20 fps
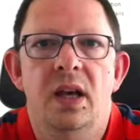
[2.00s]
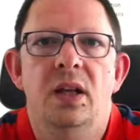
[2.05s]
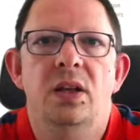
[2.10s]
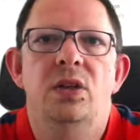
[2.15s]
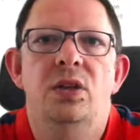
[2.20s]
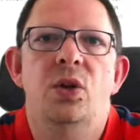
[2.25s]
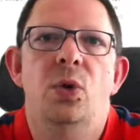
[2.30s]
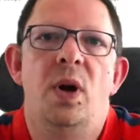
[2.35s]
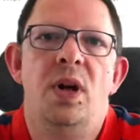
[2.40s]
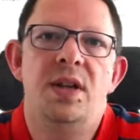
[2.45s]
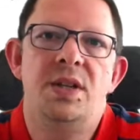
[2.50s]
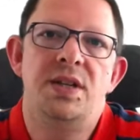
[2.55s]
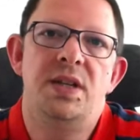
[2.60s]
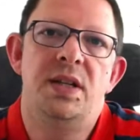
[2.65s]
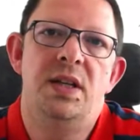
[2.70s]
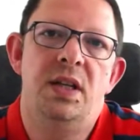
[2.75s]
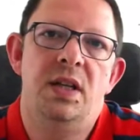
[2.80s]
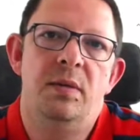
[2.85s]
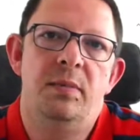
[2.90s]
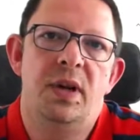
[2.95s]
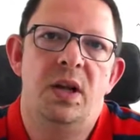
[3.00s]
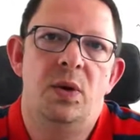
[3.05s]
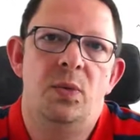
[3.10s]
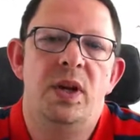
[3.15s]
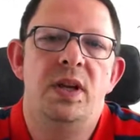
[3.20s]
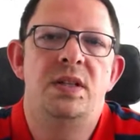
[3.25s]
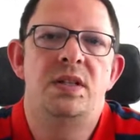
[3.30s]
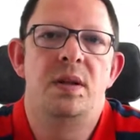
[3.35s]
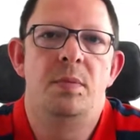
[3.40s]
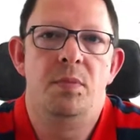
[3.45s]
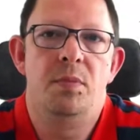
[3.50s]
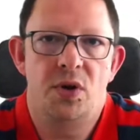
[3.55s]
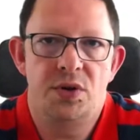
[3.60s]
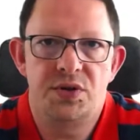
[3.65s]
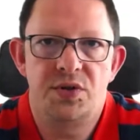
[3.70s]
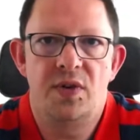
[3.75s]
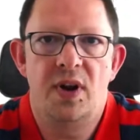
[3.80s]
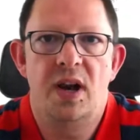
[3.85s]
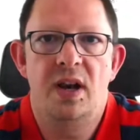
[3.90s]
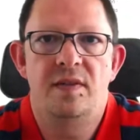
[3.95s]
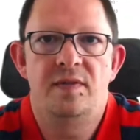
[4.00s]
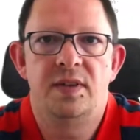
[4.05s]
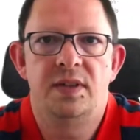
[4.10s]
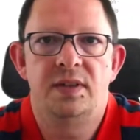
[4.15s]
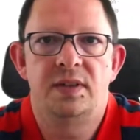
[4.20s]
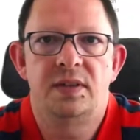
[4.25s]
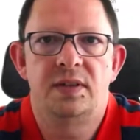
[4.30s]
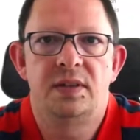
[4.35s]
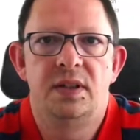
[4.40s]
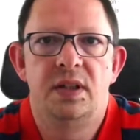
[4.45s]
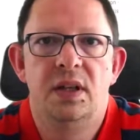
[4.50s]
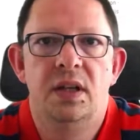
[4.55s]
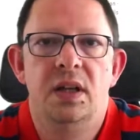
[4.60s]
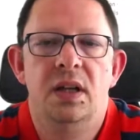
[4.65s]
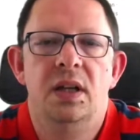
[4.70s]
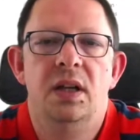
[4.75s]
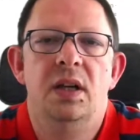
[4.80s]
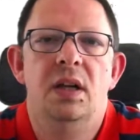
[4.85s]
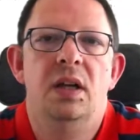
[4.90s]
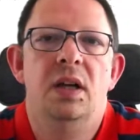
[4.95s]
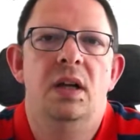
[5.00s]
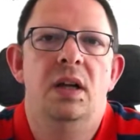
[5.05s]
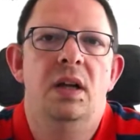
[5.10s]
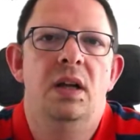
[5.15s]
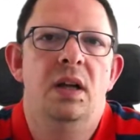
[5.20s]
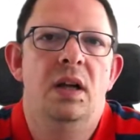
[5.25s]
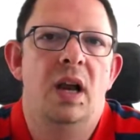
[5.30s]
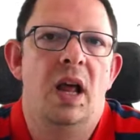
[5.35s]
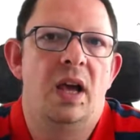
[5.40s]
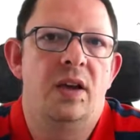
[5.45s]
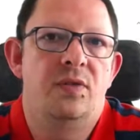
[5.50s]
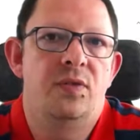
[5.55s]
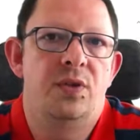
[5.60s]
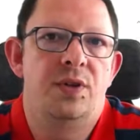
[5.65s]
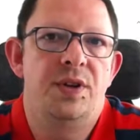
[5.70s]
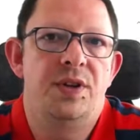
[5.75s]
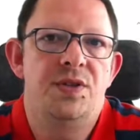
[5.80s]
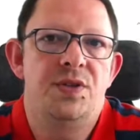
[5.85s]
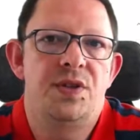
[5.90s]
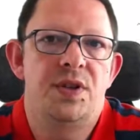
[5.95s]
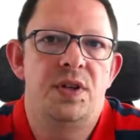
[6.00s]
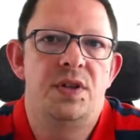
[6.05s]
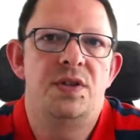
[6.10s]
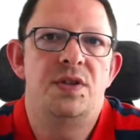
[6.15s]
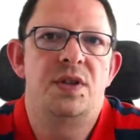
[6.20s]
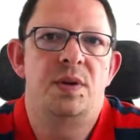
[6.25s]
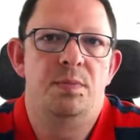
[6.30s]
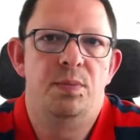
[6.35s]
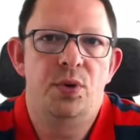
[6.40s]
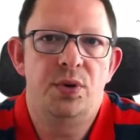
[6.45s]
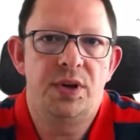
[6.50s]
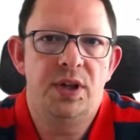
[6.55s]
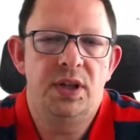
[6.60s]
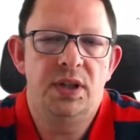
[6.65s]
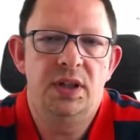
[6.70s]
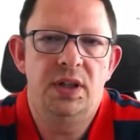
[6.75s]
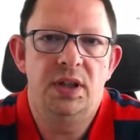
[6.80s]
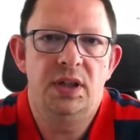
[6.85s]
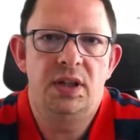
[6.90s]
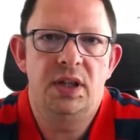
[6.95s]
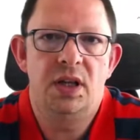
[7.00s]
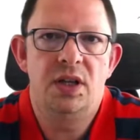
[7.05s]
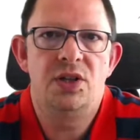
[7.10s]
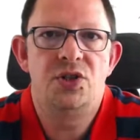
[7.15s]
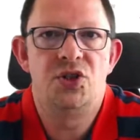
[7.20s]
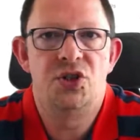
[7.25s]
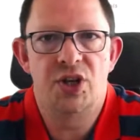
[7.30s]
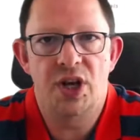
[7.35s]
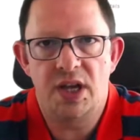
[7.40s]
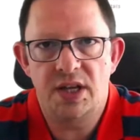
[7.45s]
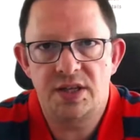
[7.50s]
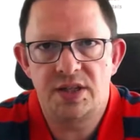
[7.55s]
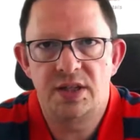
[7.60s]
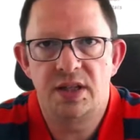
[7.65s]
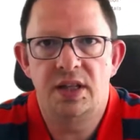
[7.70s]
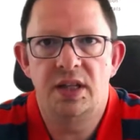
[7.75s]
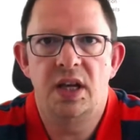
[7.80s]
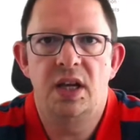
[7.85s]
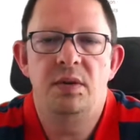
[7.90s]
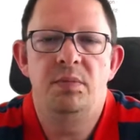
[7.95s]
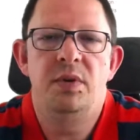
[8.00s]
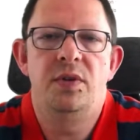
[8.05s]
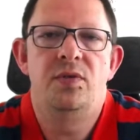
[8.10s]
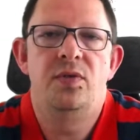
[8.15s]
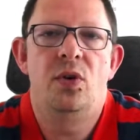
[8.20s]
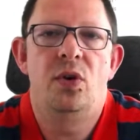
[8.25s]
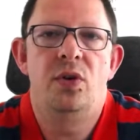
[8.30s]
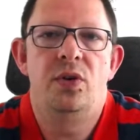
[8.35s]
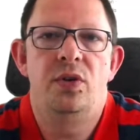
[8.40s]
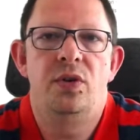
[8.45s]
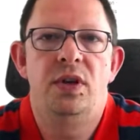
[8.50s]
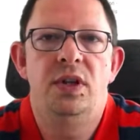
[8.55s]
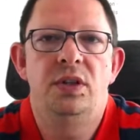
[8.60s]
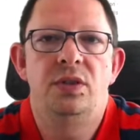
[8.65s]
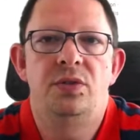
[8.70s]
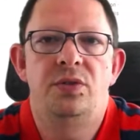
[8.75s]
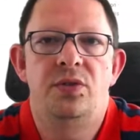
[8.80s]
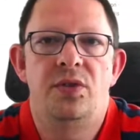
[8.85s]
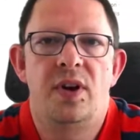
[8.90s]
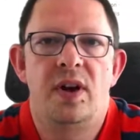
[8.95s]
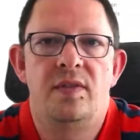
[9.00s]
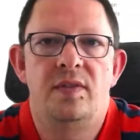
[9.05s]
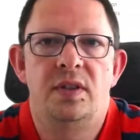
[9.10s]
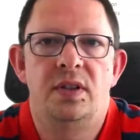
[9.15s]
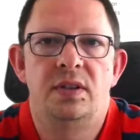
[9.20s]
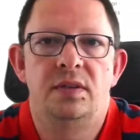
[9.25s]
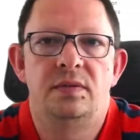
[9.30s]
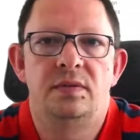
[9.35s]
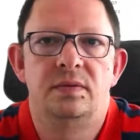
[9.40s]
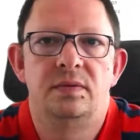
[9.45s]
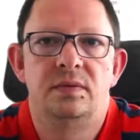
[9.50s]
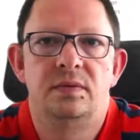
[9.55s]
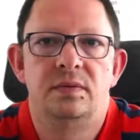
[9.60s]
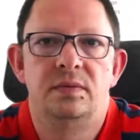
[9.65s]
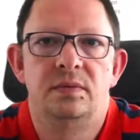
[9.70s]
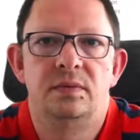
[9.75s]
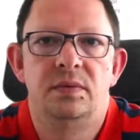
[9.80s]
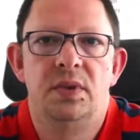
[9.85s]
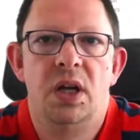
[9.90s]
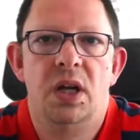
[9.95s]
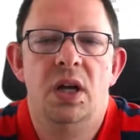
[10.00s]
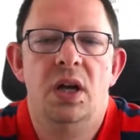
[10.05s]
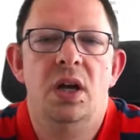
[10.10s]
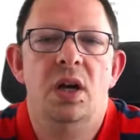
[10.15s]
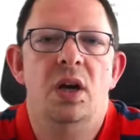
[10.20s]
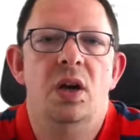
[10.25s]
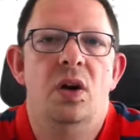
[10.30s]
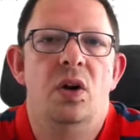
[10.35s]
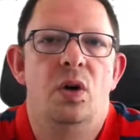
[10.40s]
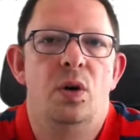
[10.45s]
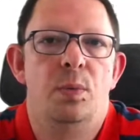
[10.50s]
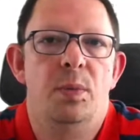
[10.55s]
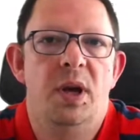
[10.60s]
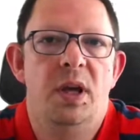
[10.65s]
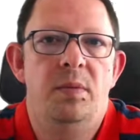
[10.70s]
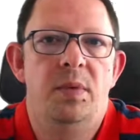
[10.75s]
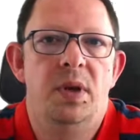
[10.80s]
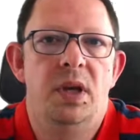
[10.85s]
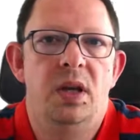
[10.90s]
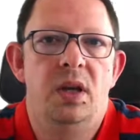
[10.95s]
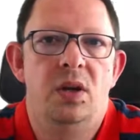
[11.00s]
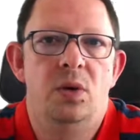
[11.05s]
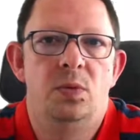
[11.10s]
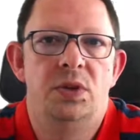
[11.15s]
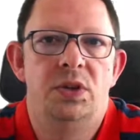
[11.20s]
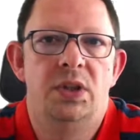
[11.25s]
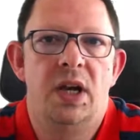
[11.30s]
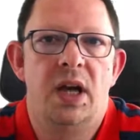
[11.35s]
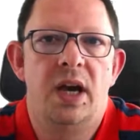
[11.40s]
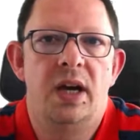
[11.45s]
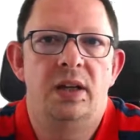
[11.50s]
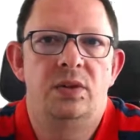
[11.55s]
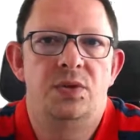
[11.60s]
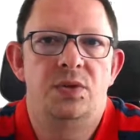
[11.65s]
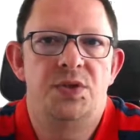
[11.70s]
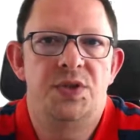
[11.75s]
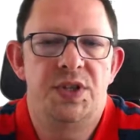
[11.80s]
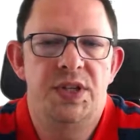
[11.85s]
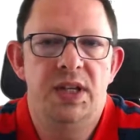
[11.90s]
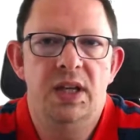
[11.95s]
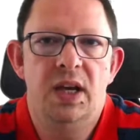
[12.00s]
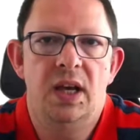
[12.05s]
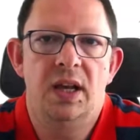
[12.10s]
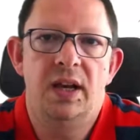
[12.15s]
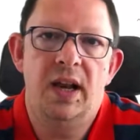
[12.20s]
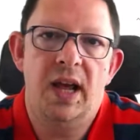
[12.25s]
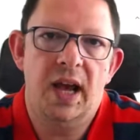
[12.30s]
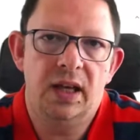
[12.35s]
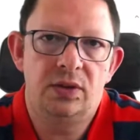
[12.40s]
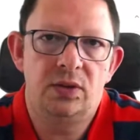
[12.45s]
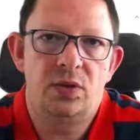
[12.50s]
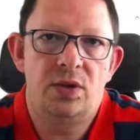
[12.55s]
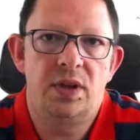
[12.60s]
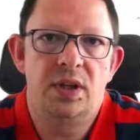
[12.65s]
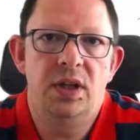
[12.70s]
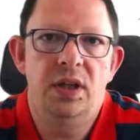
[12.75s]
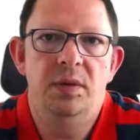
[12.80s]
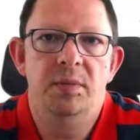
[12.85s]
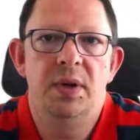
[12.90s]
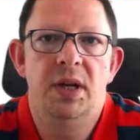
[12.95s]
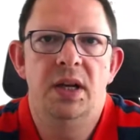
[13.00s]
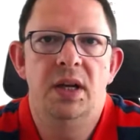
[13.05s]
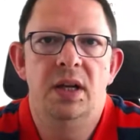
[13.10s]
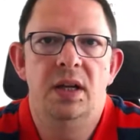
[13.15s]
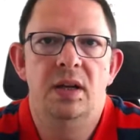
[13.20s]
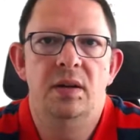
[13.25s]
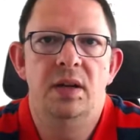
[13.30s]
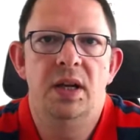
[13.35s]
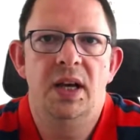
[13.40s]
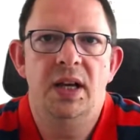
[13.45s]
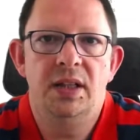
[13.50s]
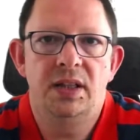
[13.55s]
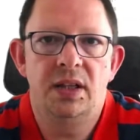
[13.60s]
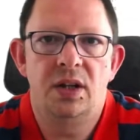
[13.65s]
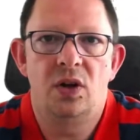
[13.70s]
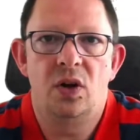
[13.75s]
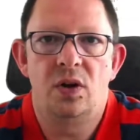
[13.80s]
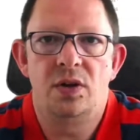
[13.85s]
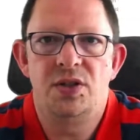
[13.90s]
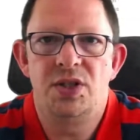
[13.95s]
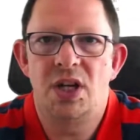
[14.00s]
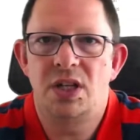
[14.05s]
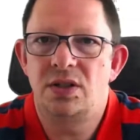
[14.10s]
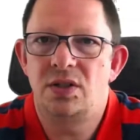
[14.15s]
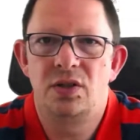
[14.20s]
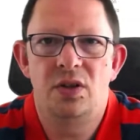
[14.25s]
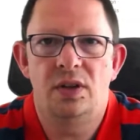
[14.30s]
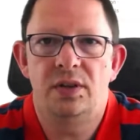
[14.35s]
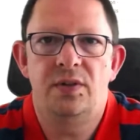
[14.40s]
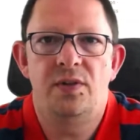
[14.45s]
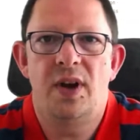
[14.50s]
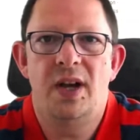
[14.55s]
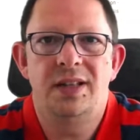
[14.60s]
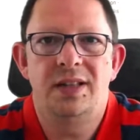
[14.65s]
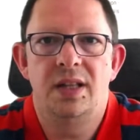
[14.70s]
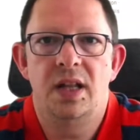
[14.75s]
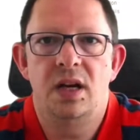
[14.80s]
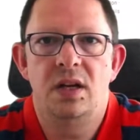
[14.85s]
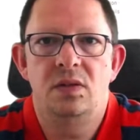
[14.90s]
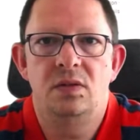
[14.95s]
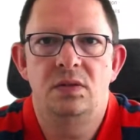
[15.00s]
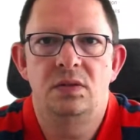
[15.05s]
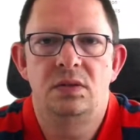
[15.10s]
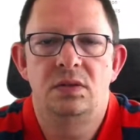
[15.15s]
Do you want to see an email when it's the most relevant? Like for instance, a booking detail just the day before you need to travel? Or maybe you would like to see and act on an email later on, just not right now?